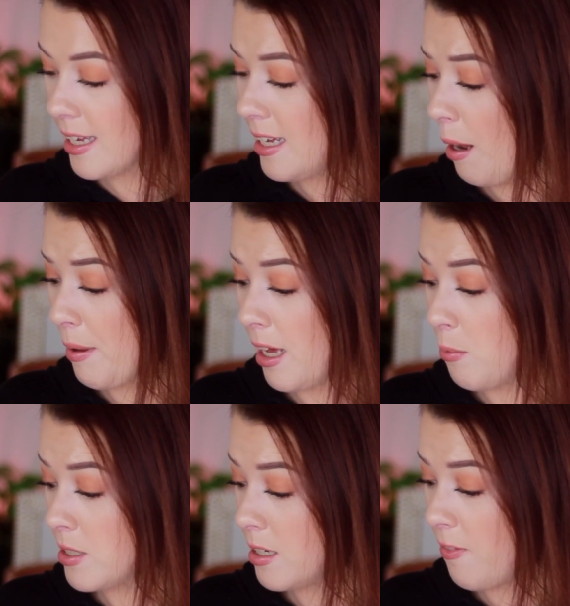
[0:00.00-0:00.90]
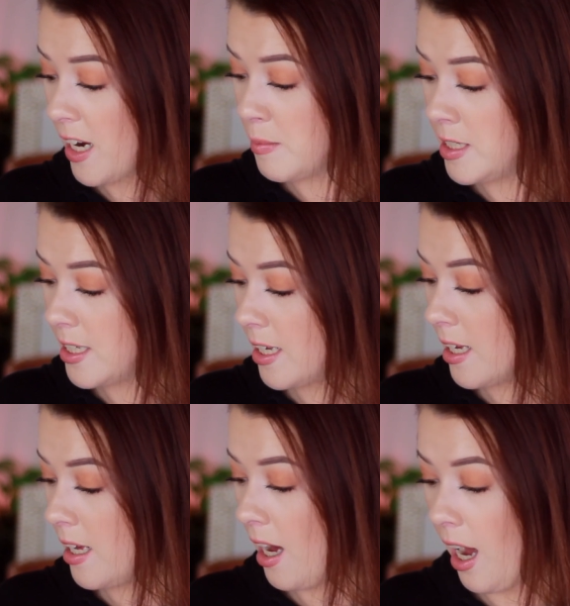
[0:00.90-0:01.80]
Again, I mean, it was a vitamin
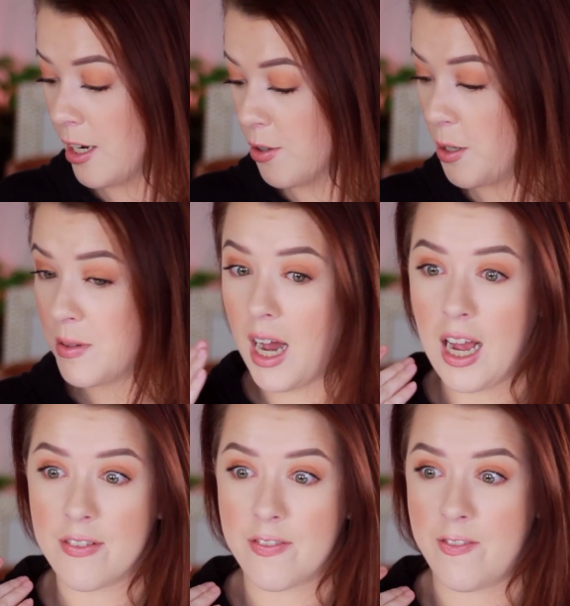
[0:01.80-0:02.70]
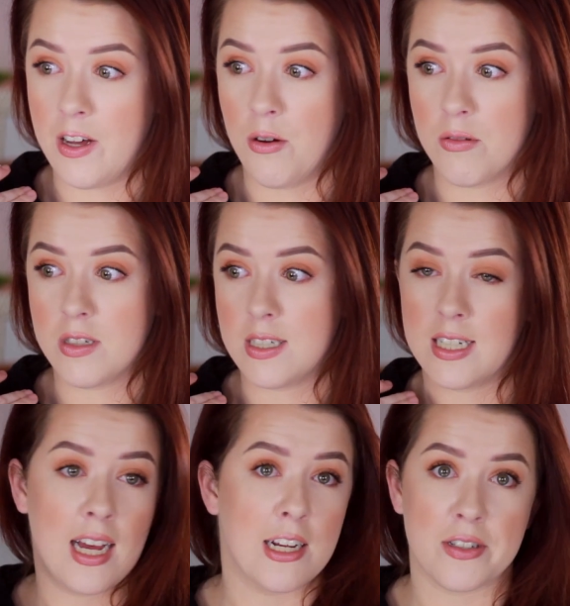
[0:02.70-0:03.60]
C eye cream that I felt
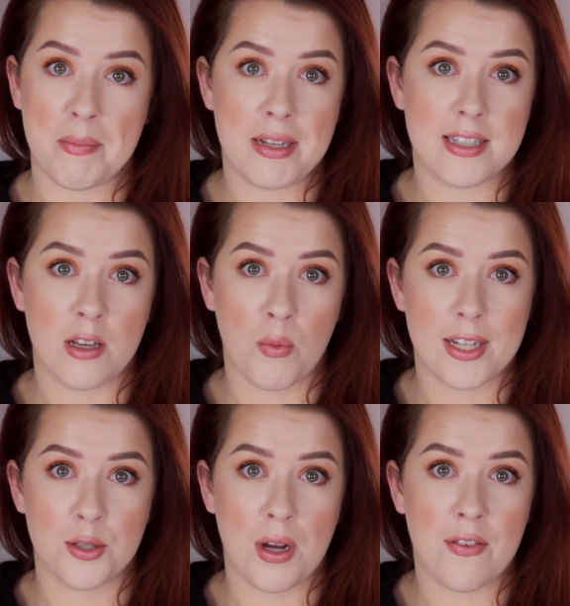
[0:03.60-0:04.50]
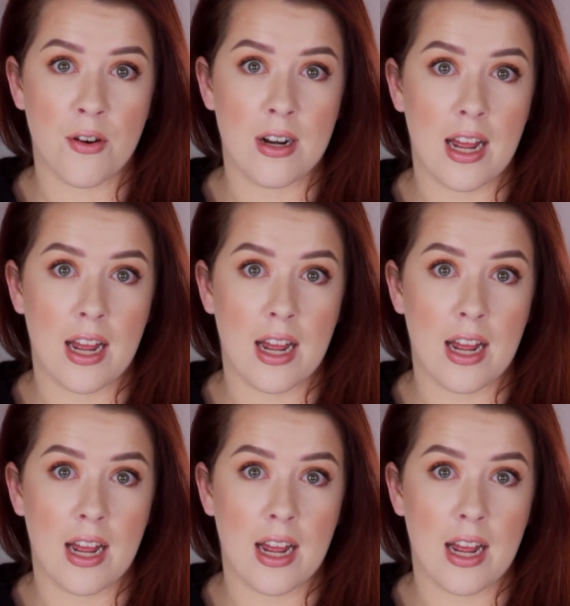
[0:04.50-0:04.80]
did not irritate my skin whatsoever,